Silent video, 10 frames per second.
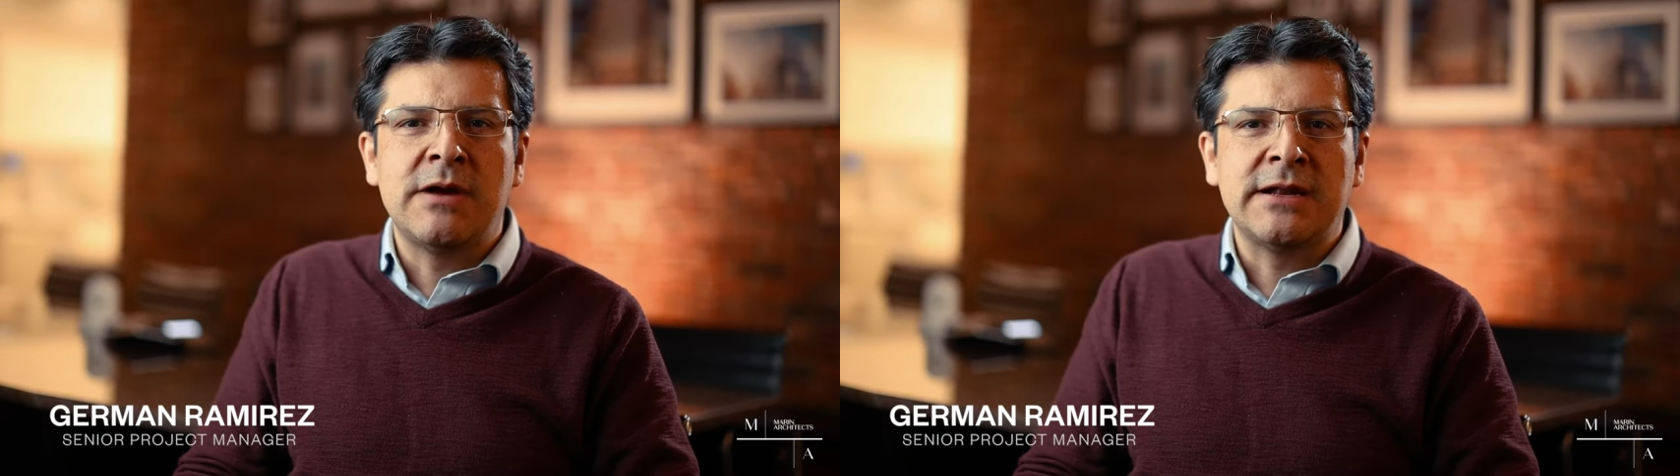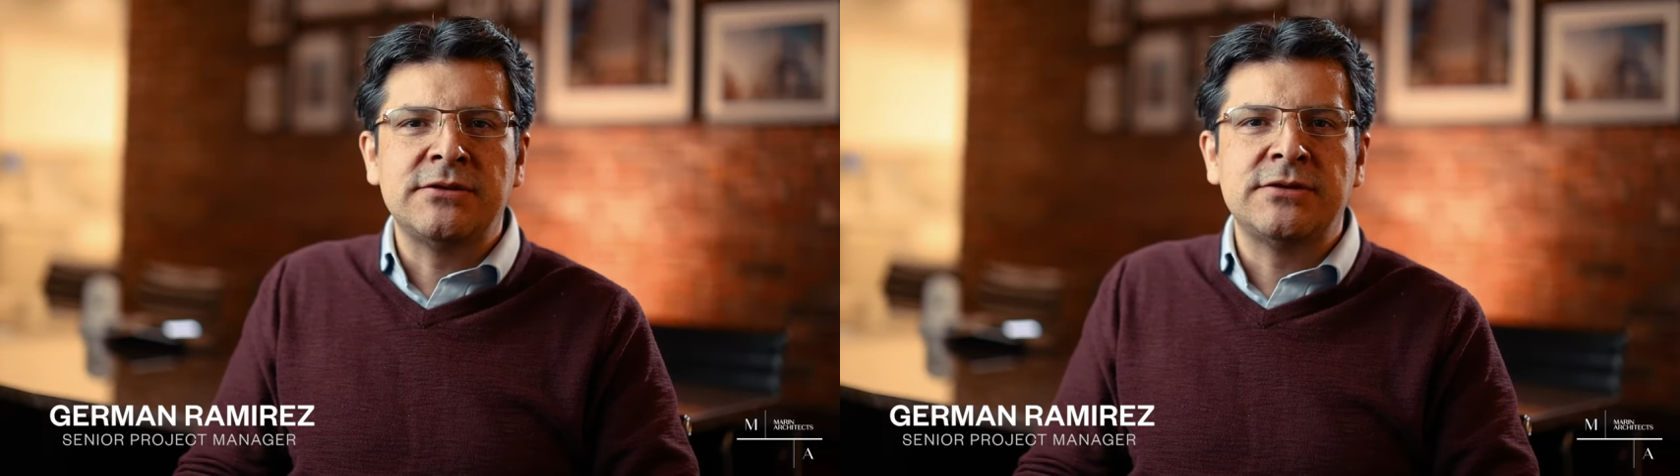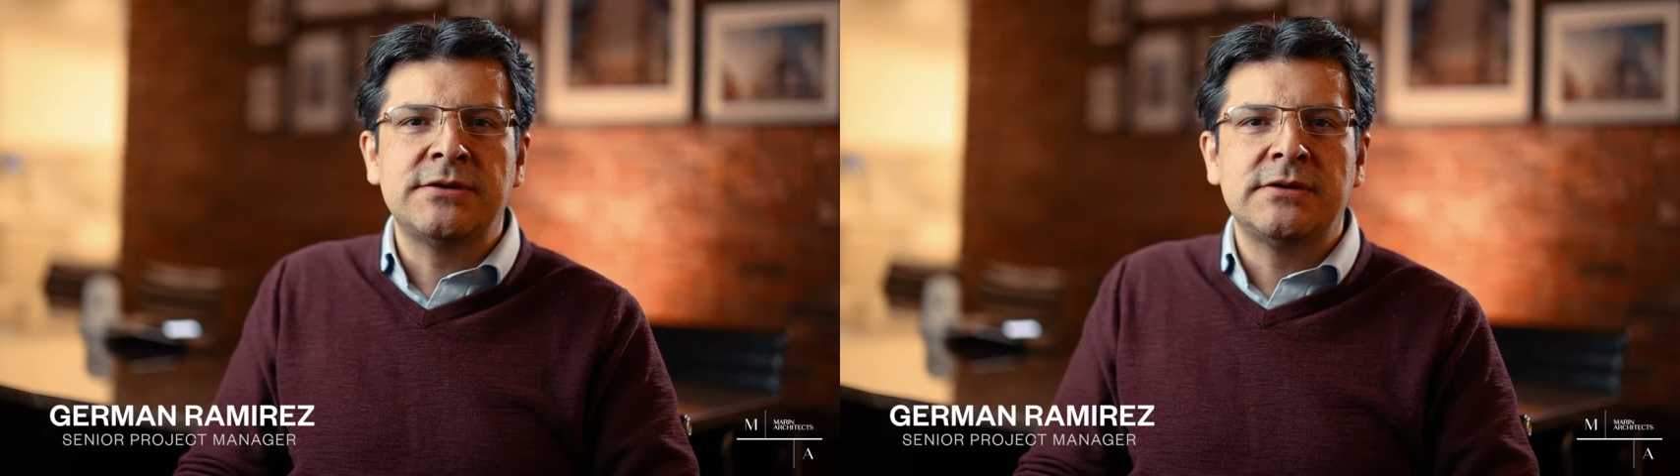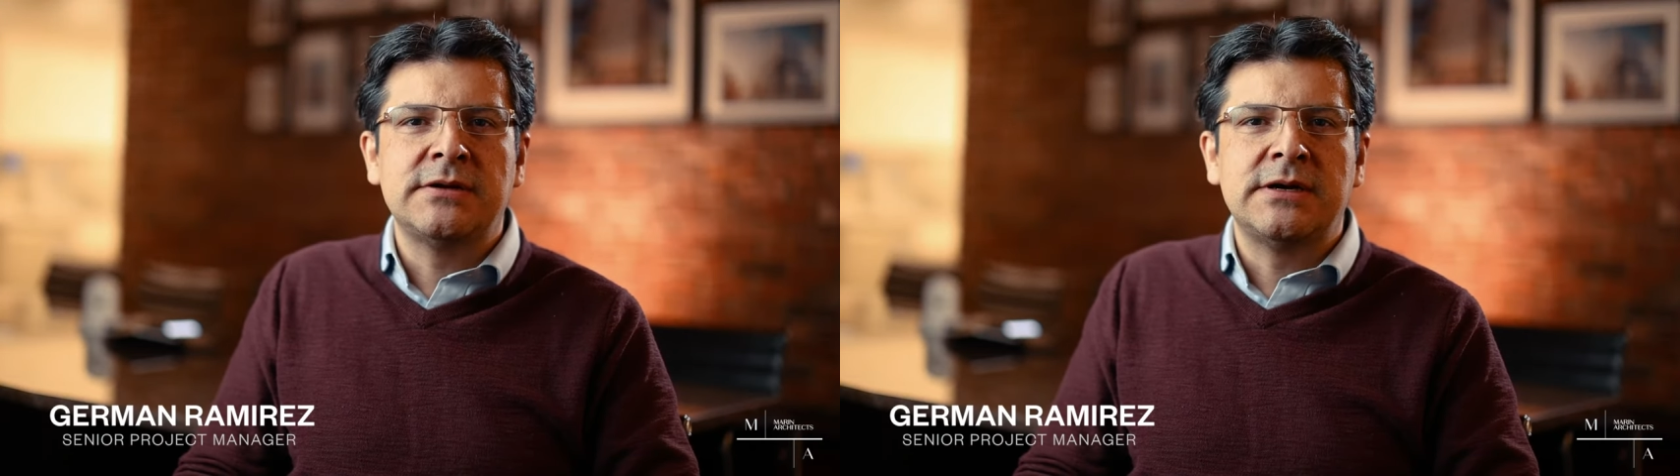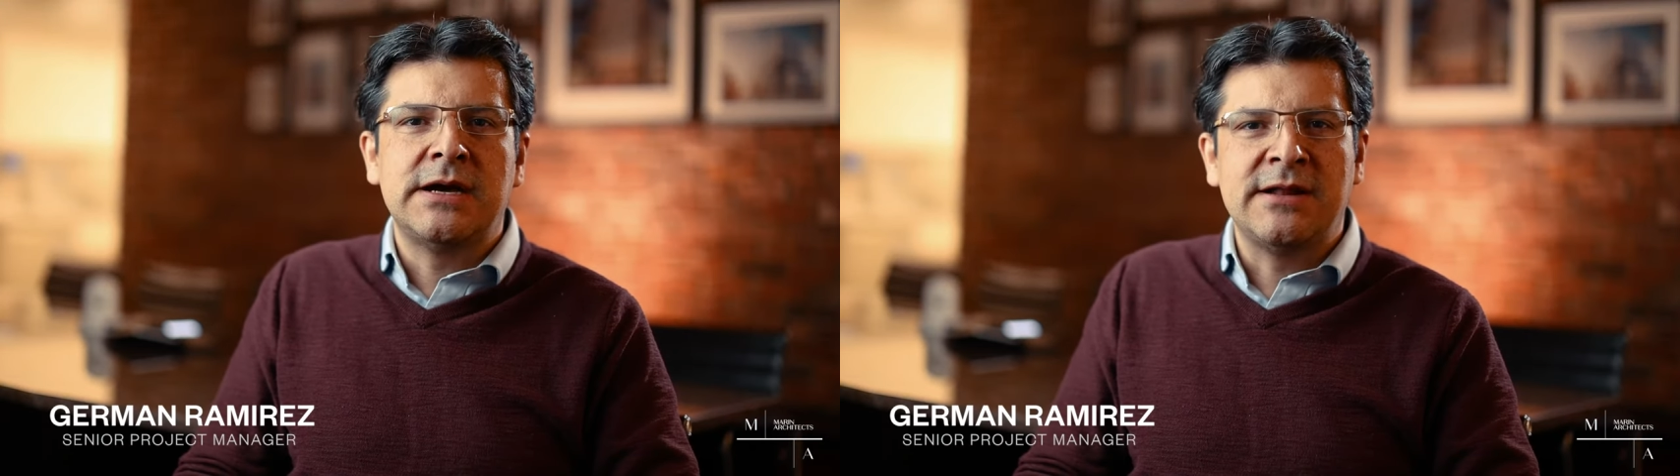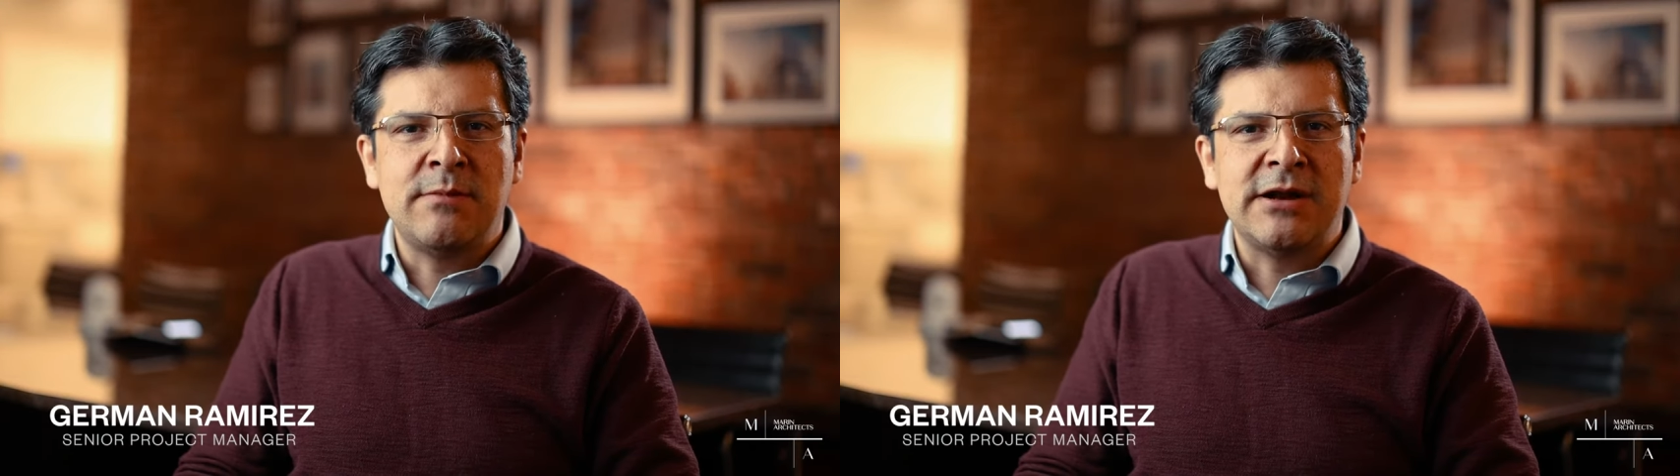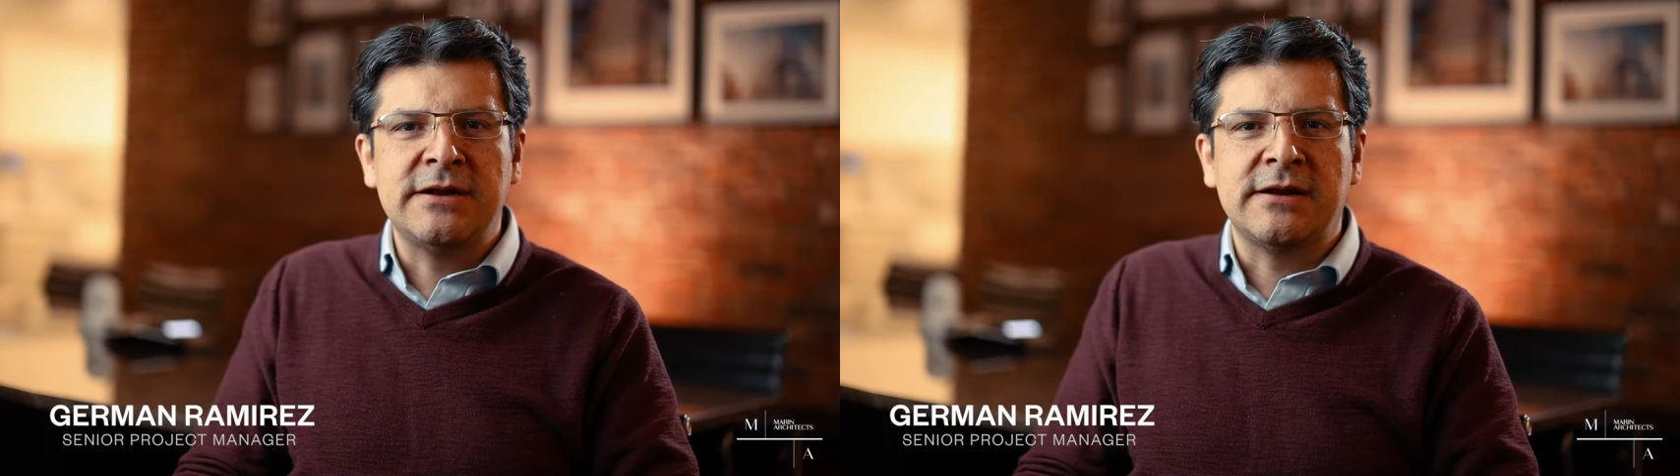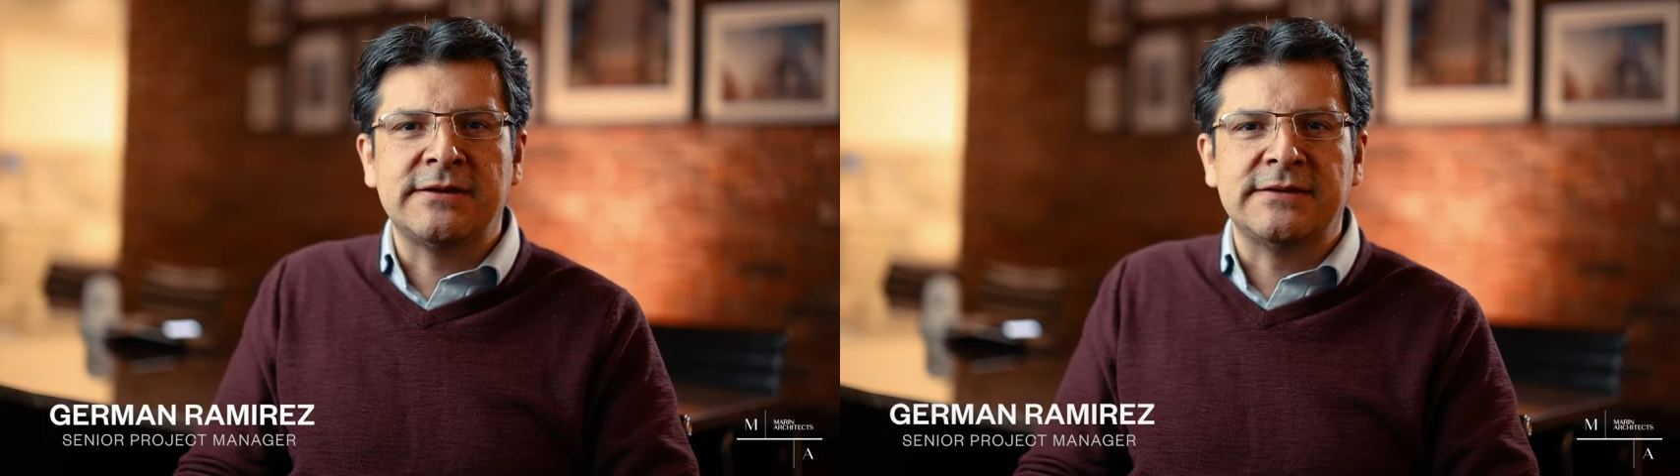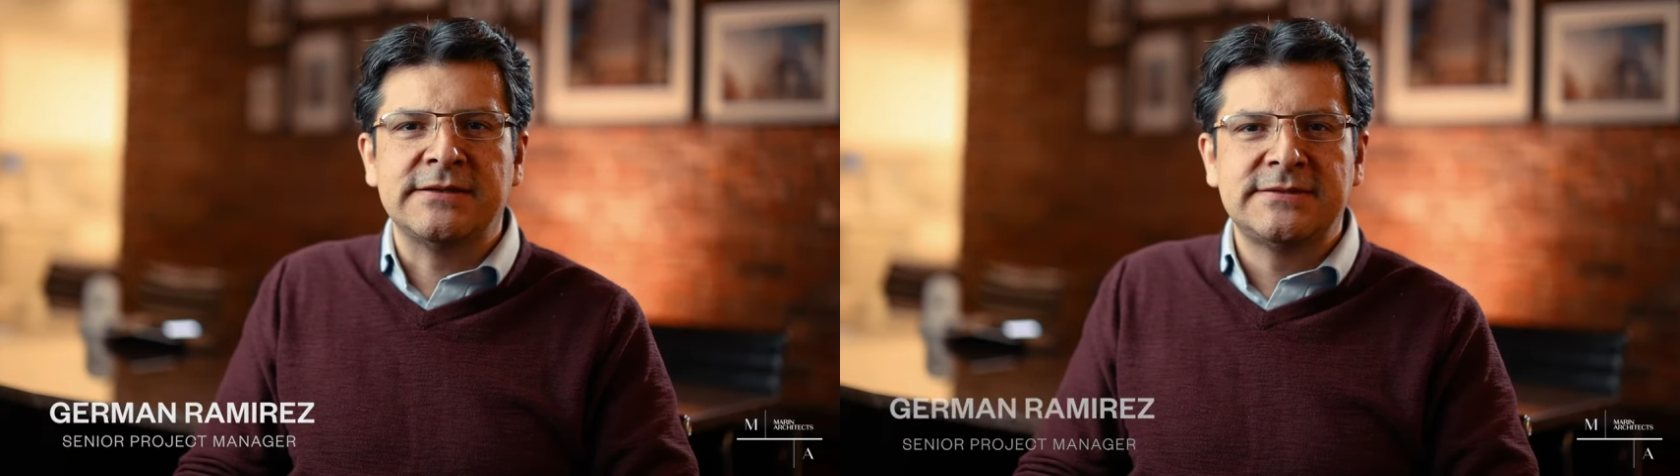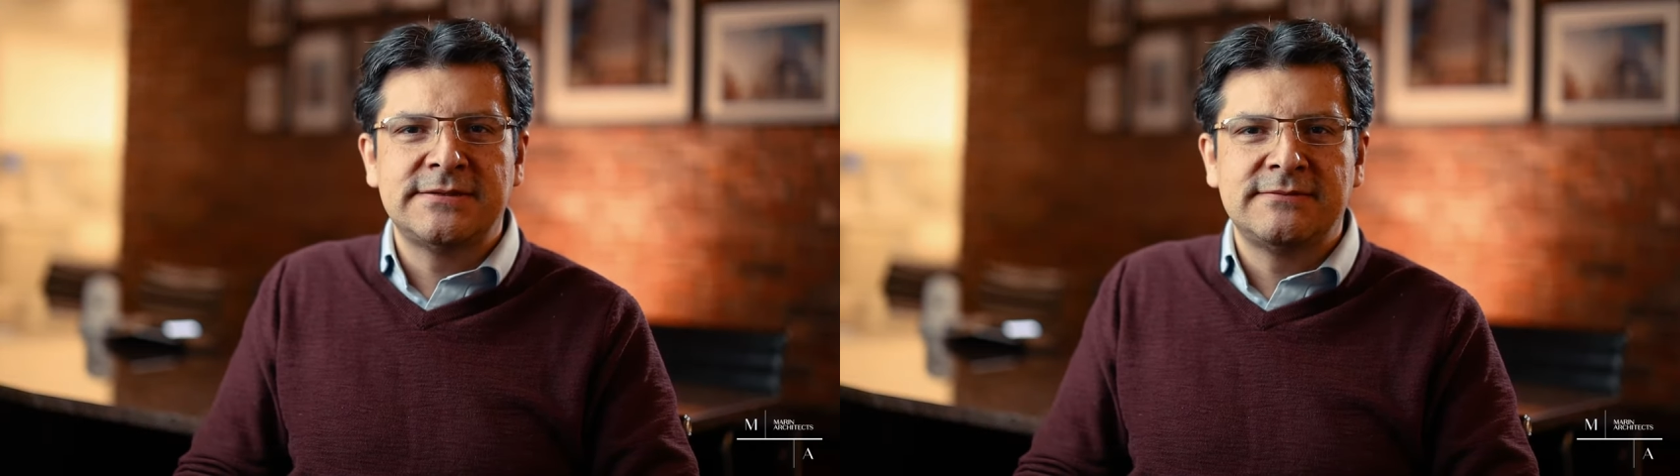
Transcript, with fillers: manager at Marin Architects.